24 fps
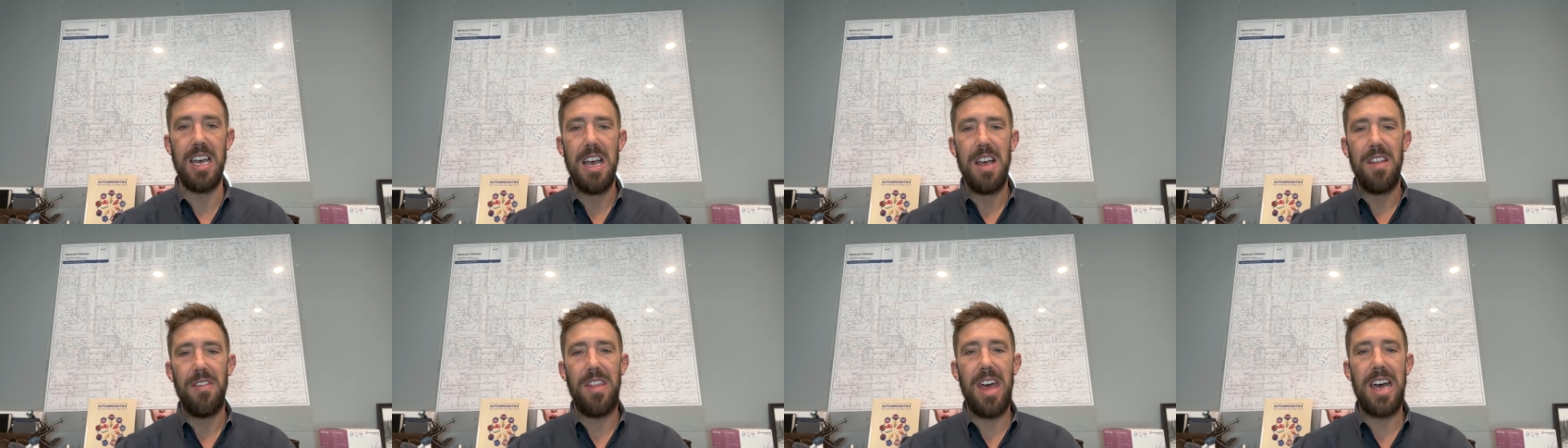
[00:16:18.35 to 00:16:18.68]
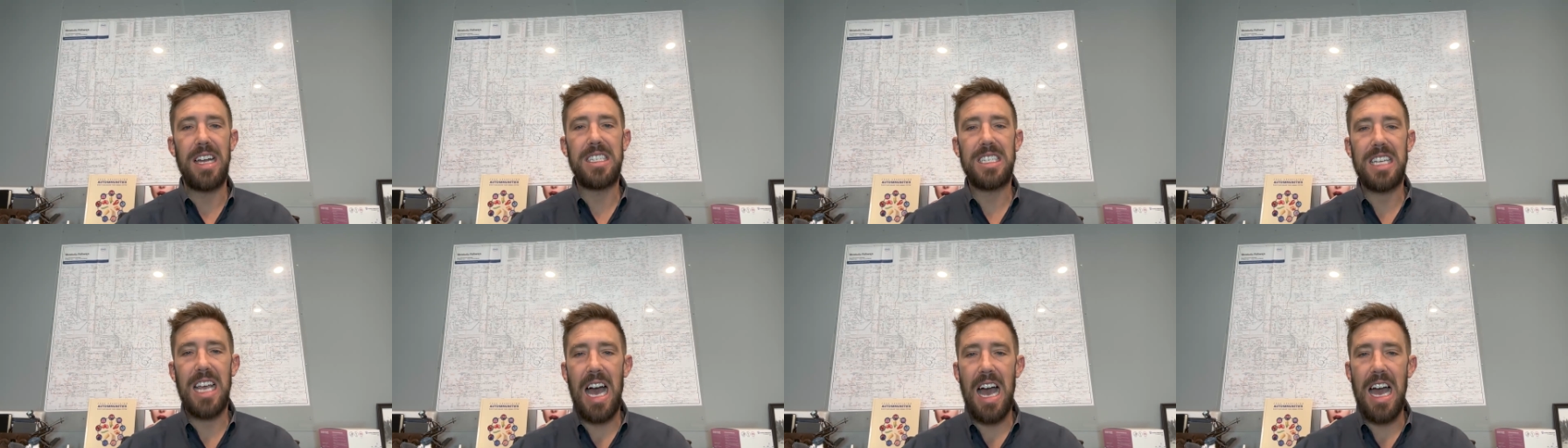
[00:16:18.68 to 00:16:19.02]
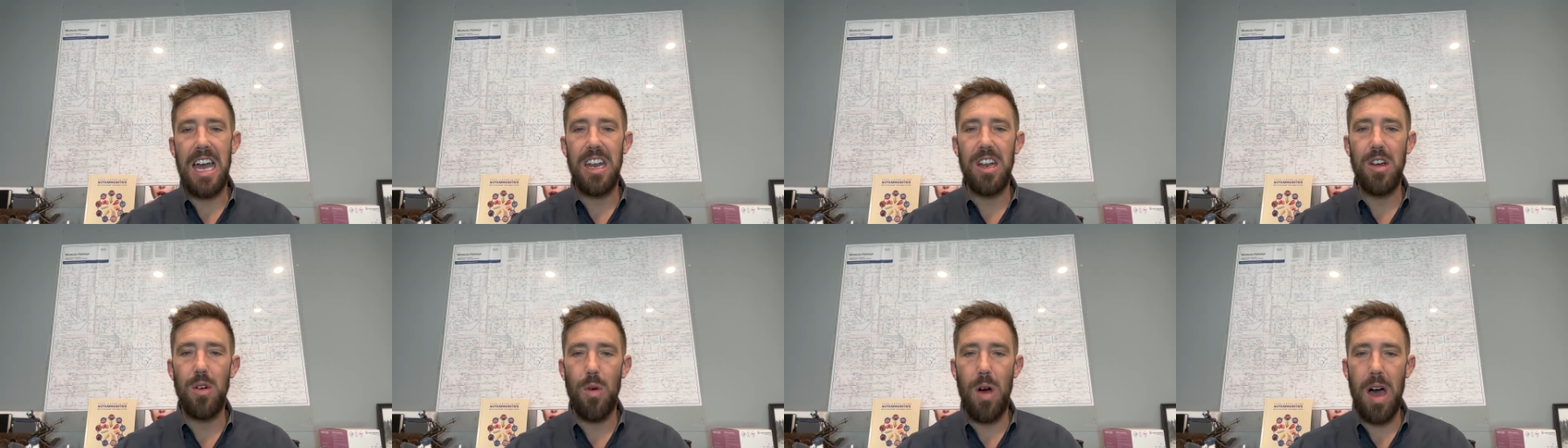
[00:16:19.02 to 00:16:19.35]
That's
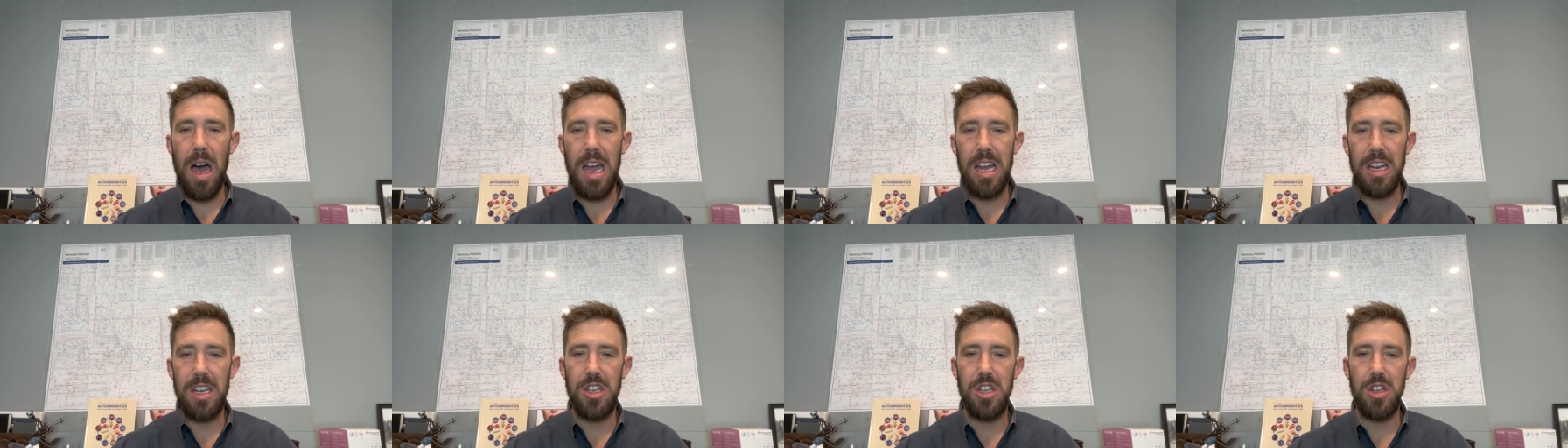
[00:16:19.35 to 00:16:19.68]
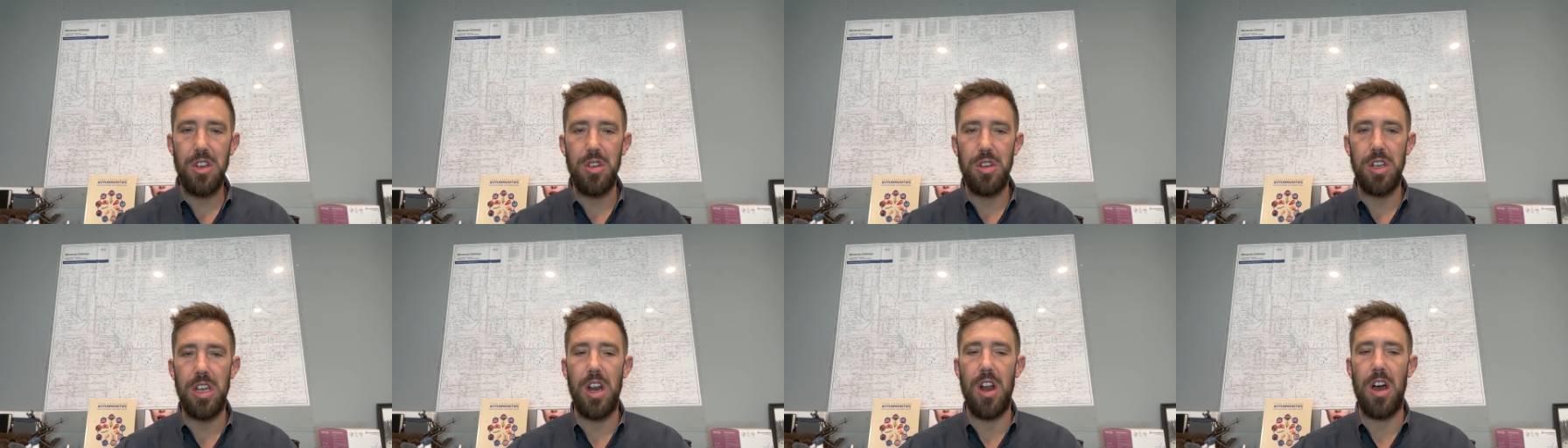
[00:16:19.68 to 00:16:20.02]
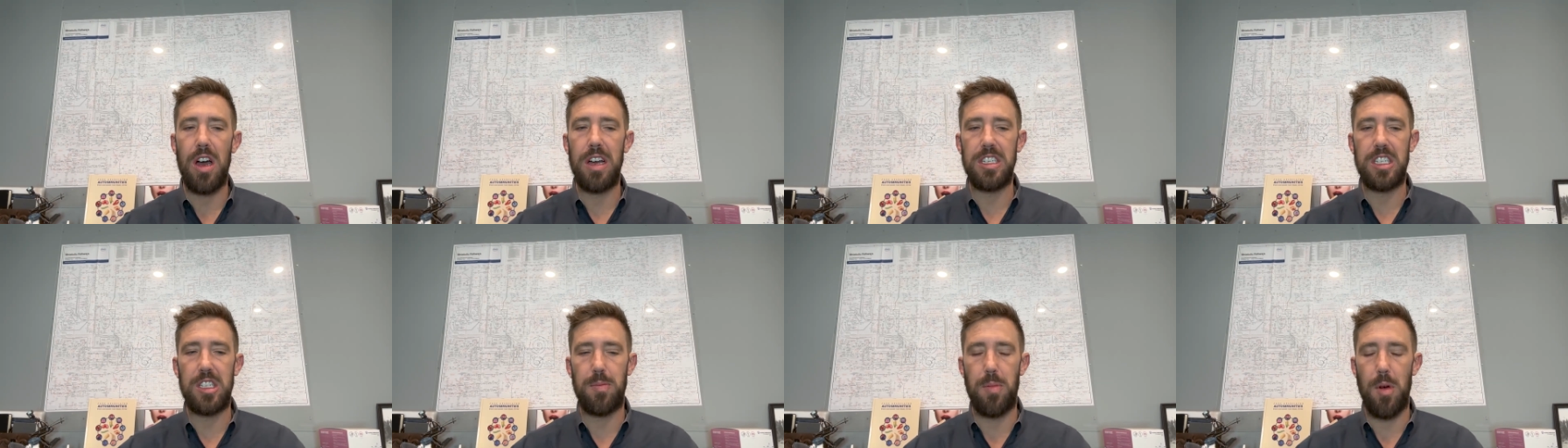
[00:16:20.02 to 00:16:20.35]
kind of why, too. You know, I
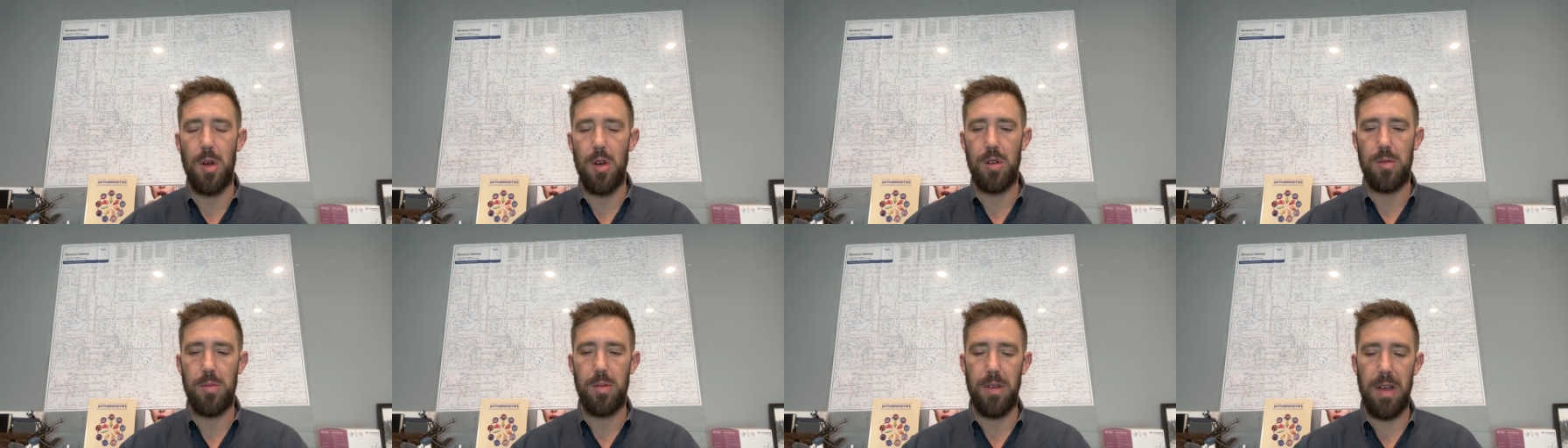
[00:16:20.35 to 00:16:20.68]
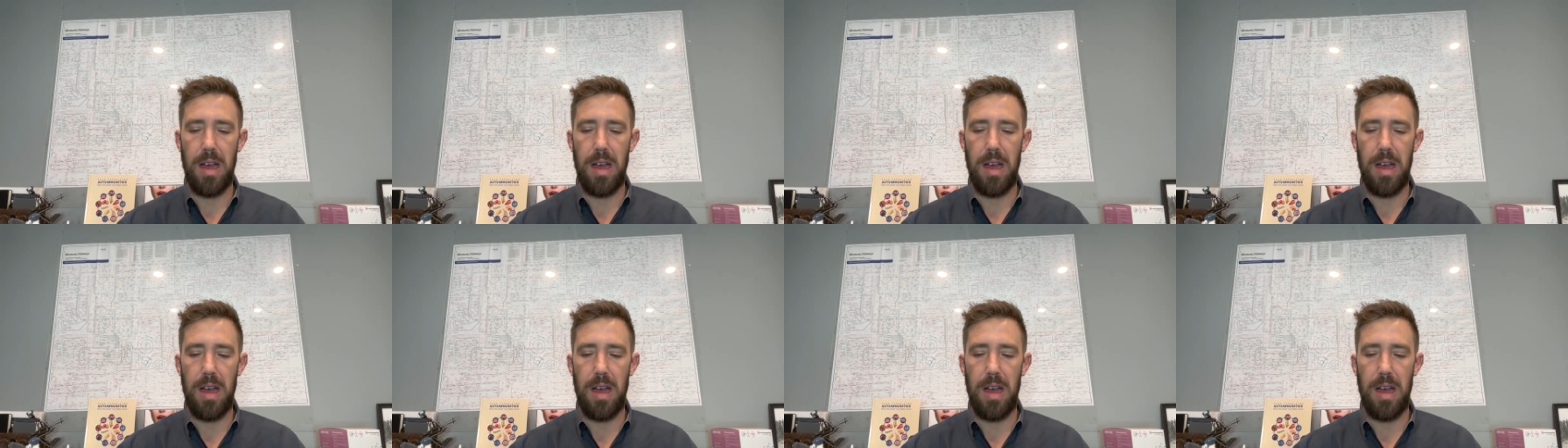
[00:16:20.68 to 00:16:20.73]
spoke.